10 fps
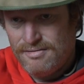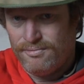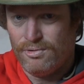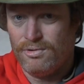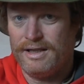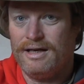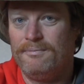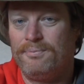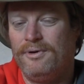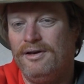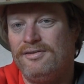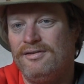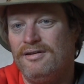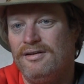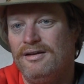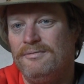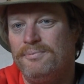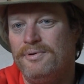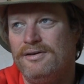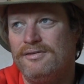for all that
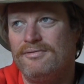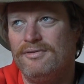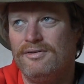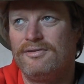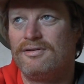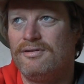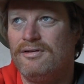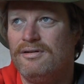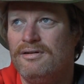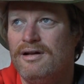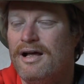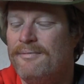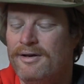impressiveness, I